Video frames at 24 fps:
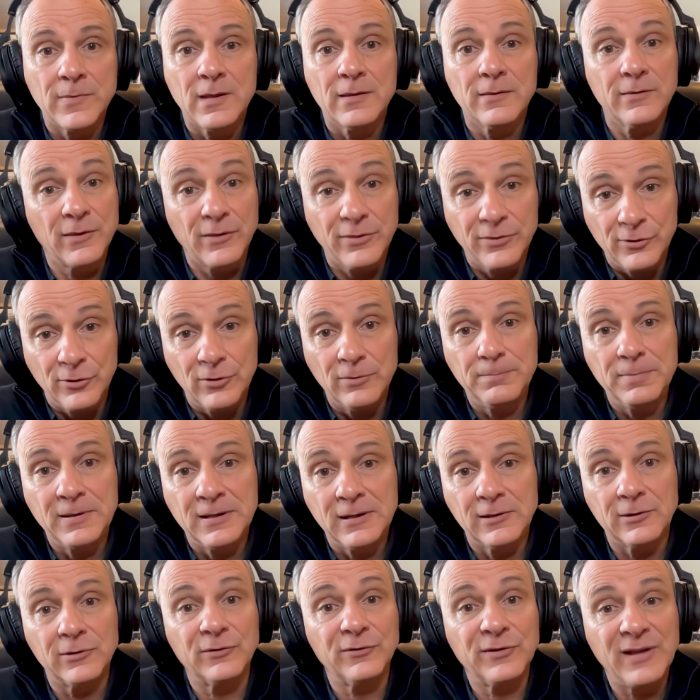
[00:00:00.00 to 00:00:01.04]
The third
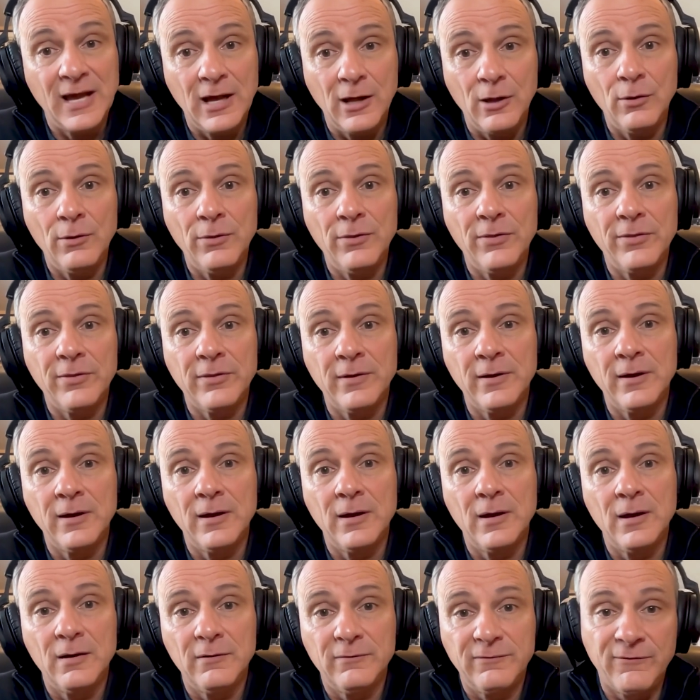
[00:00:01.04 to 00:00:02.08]
pillar is health.
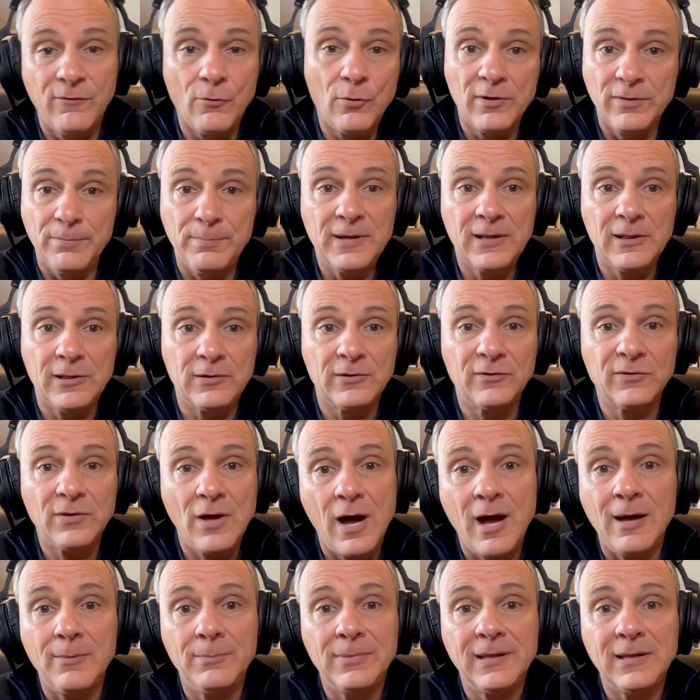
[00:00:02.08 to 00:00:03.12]
Fourth pillar is
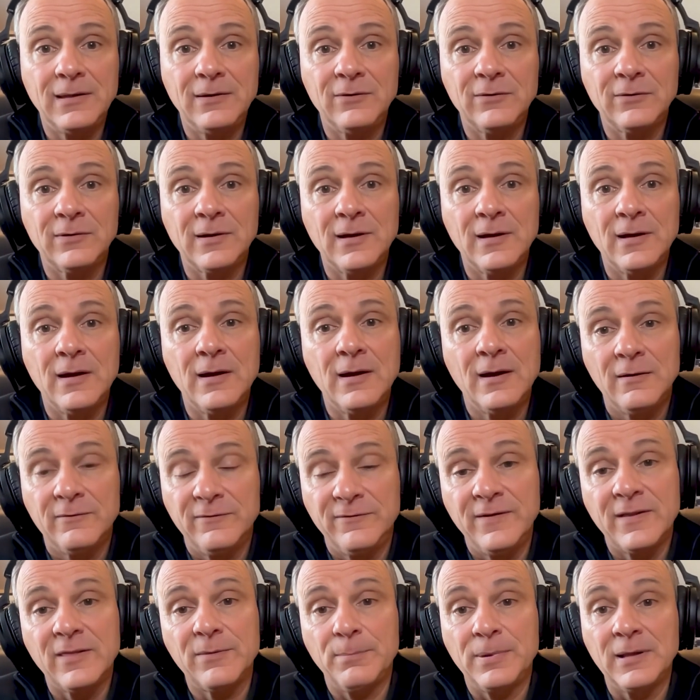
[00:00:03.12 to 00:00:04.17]
hobbies.
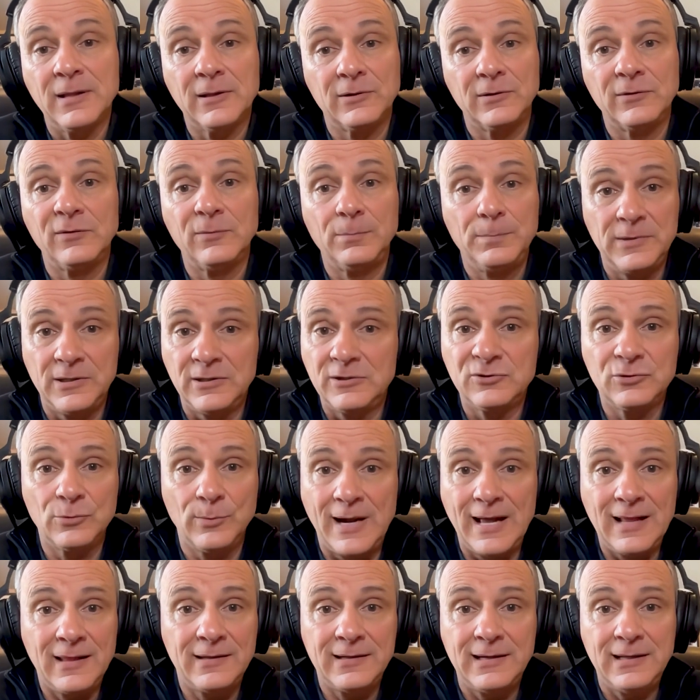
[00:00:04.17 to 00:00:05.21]
Fifth pillar is
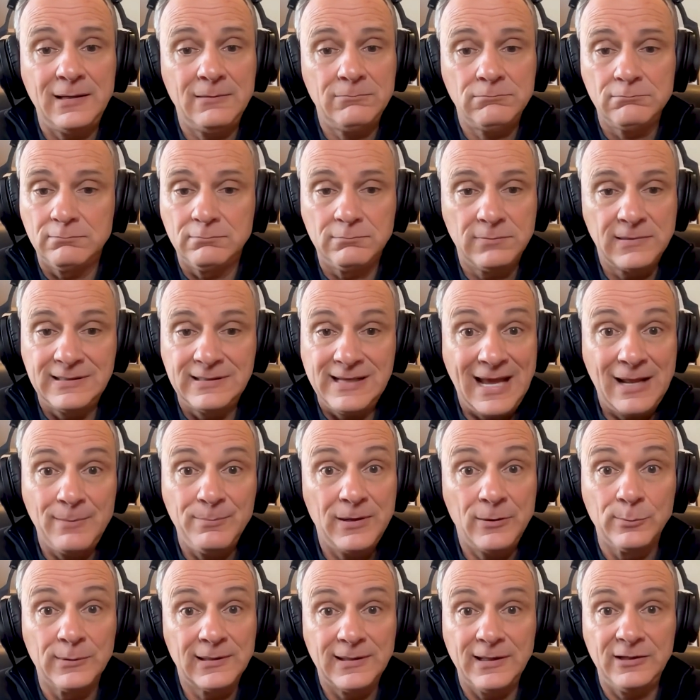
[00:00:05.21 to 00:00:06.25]
spirituality can be
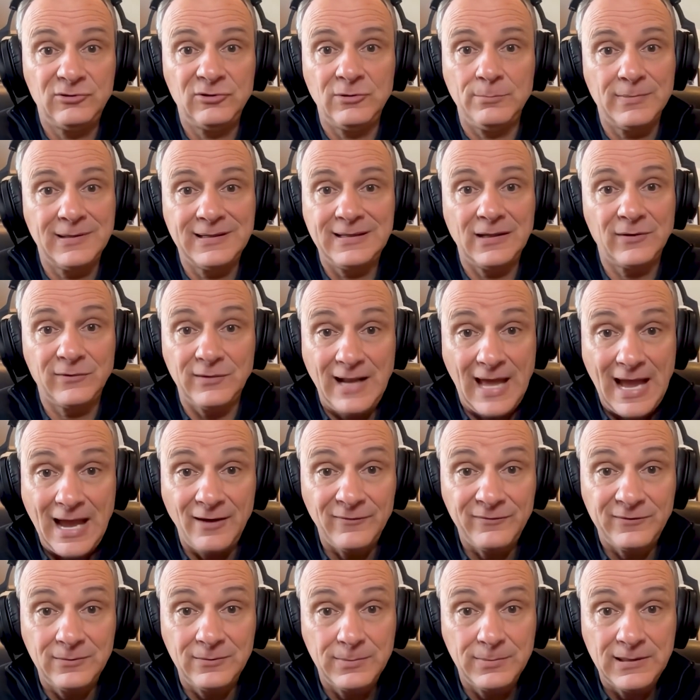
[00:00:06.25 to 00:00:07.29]
religion, but doesn't have
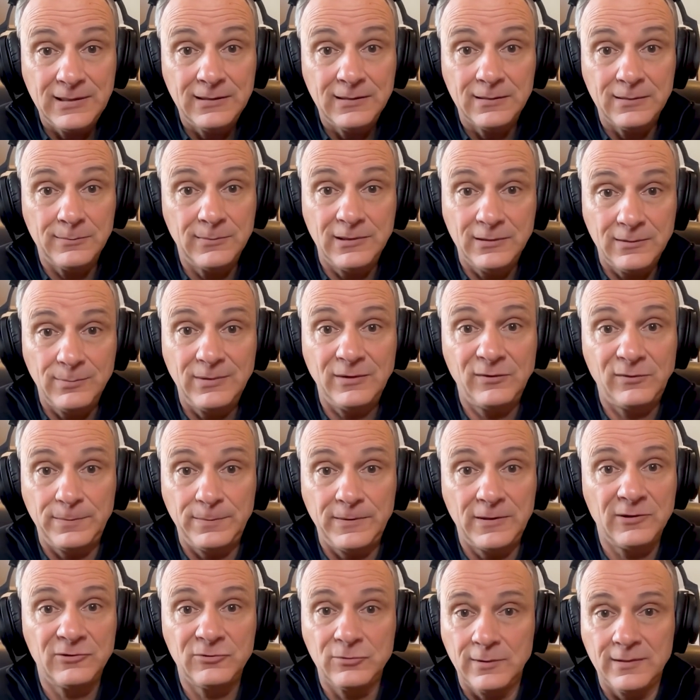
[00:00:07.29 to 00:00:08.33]
to be. I mean, you can be
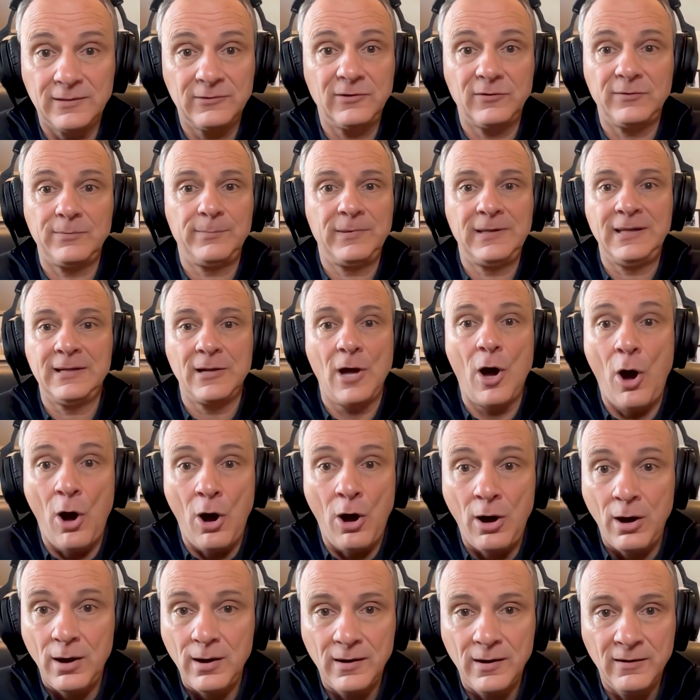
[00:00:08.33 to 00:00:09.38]
spiritual and just be in
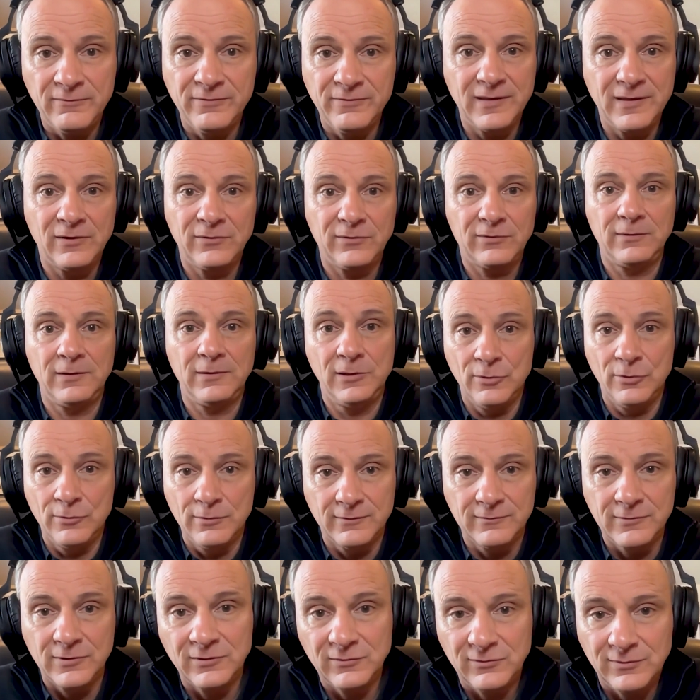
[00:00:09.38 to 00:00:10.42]
awe of this
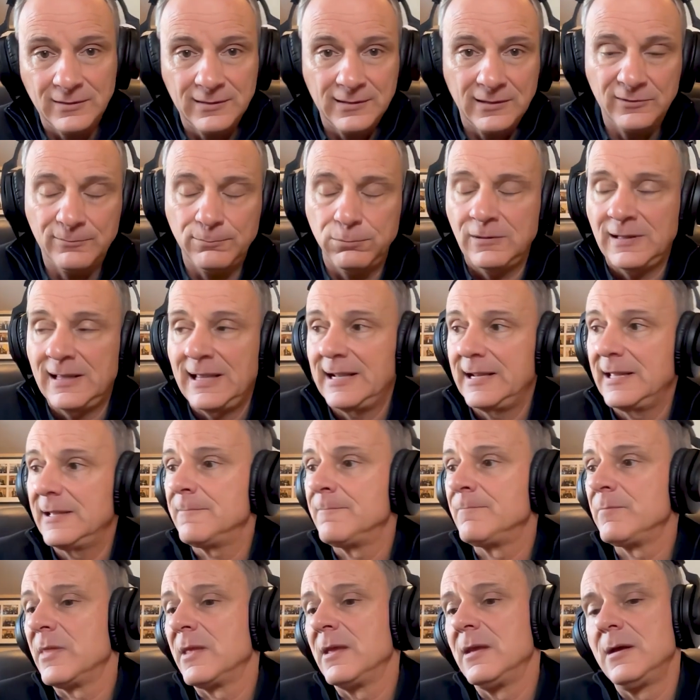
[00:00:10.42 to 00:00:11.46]
universe and this planet.
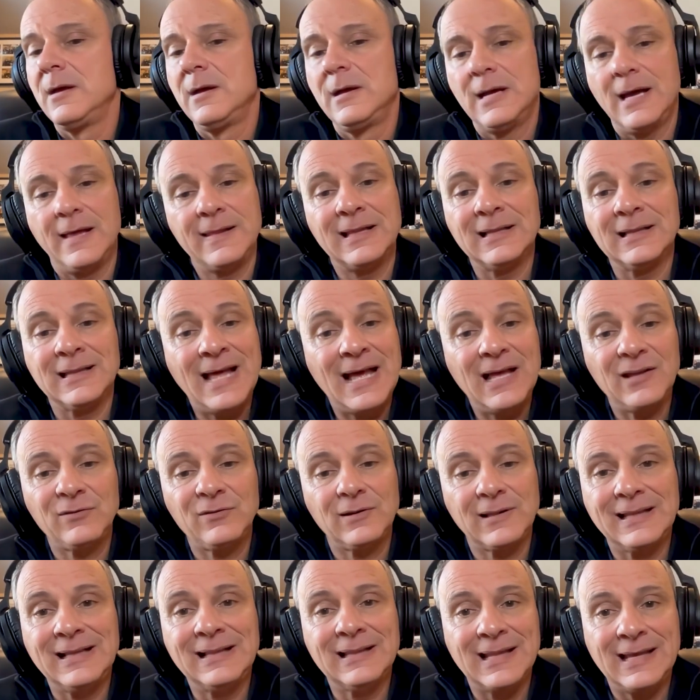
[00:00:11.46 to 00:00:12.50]
And then
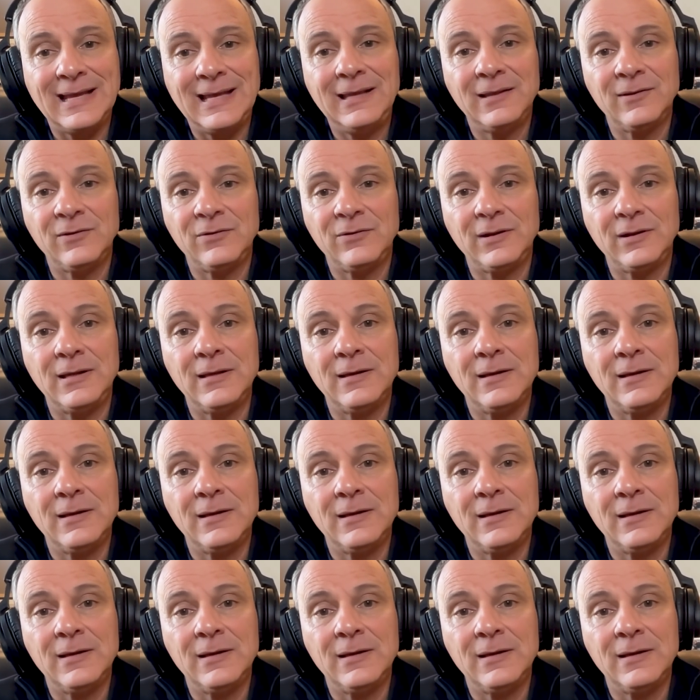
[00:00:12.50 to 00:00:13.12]
lastly, legacy.